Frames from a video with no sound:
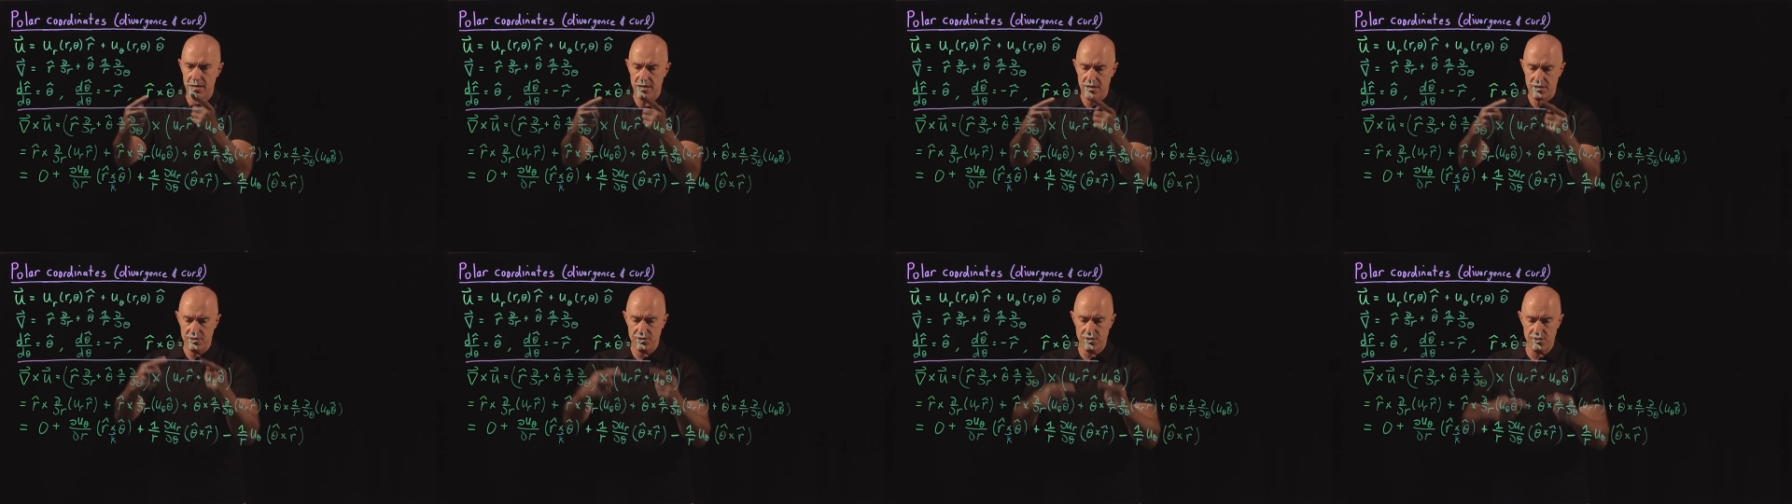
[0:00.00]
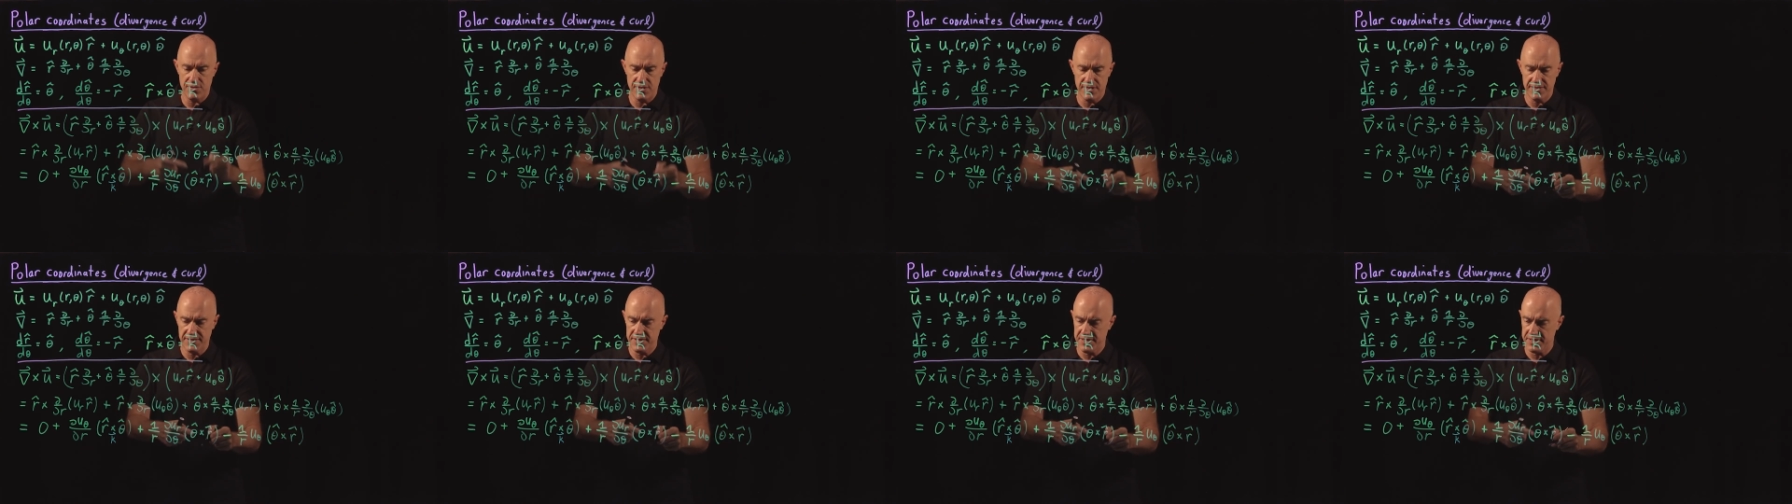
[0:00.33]
So
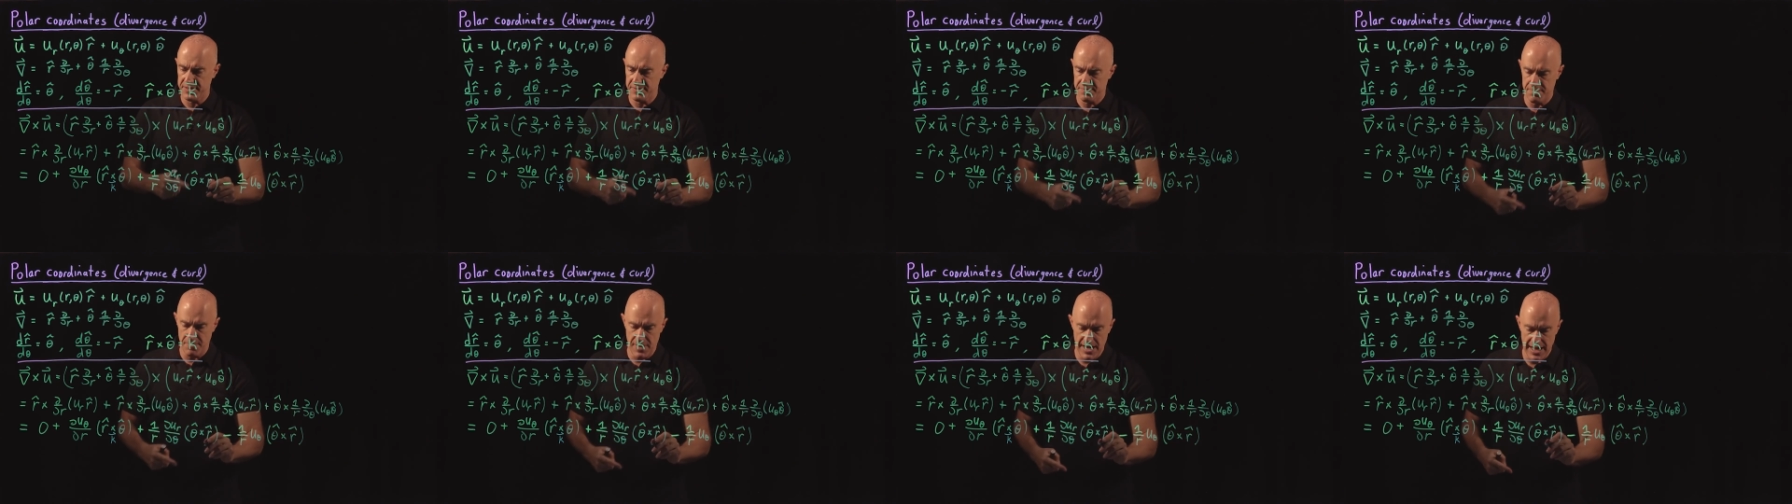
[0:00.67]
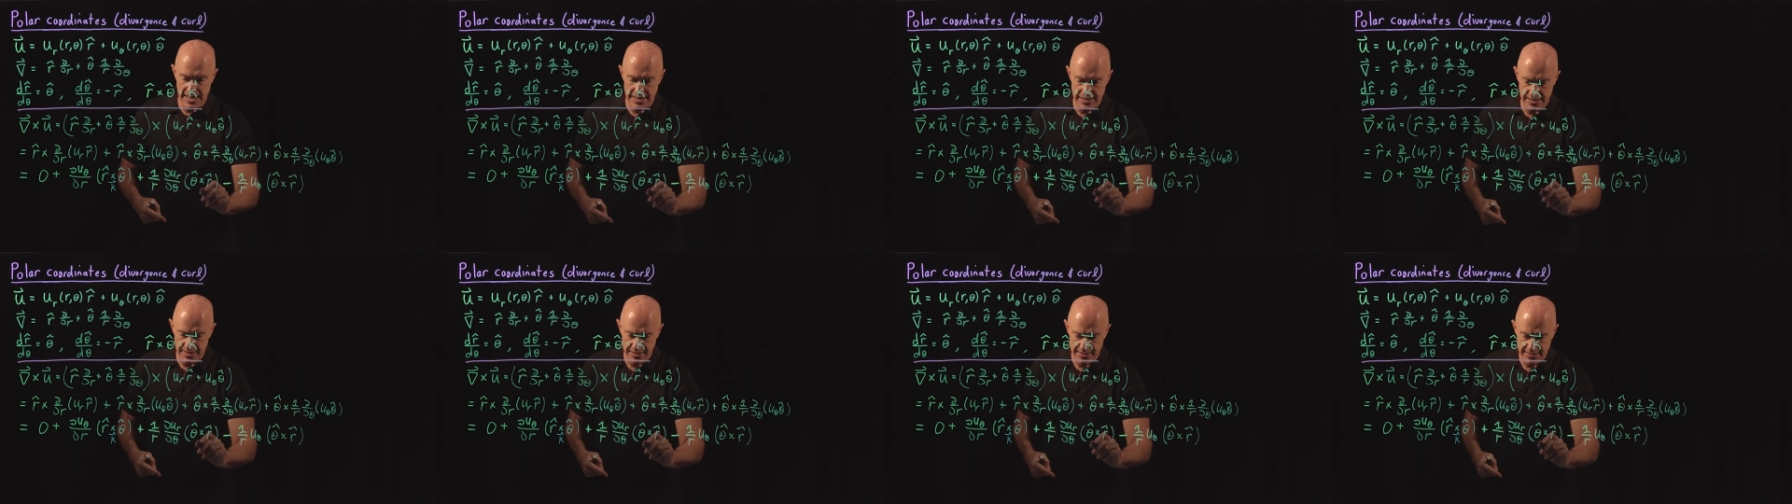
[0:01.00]
this is
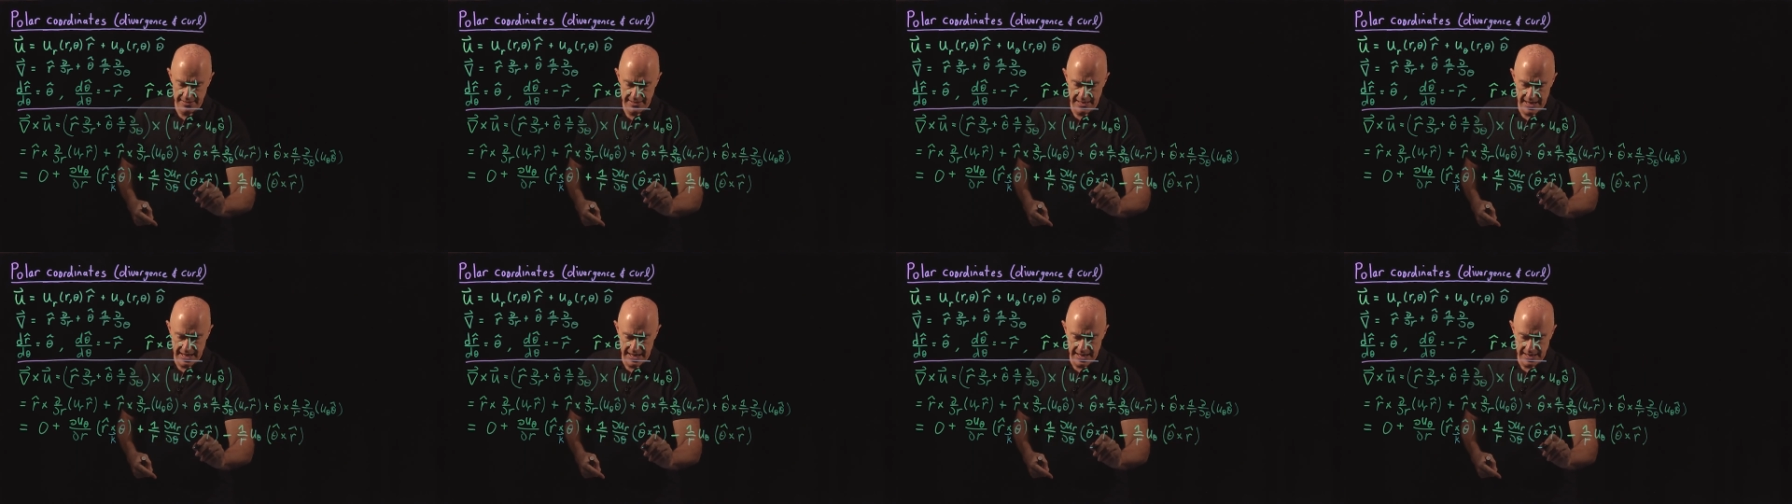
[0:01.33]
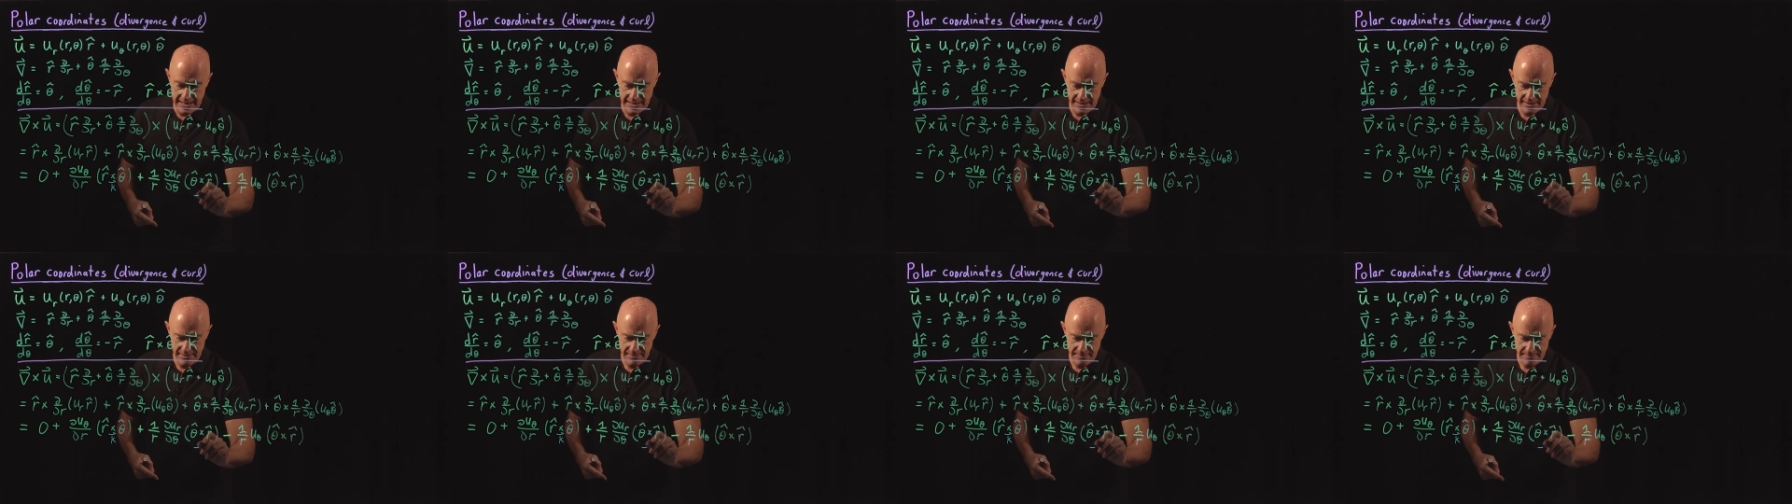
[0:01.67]
minus
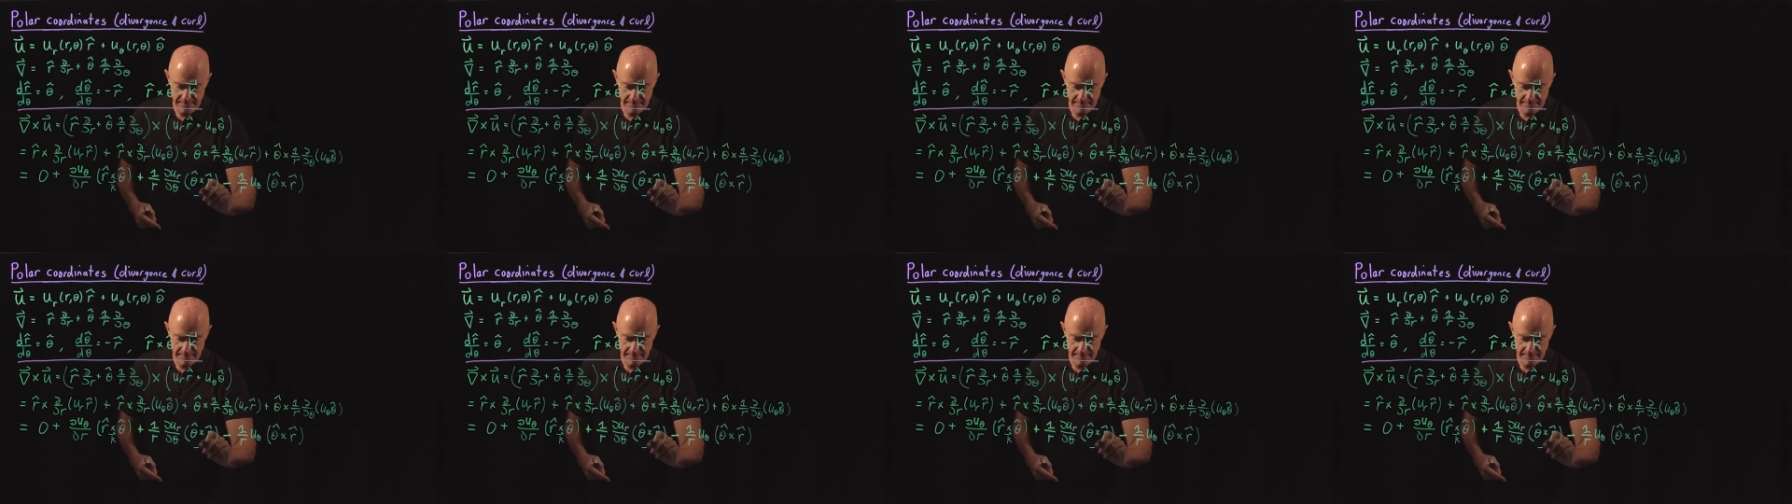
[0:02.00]
k.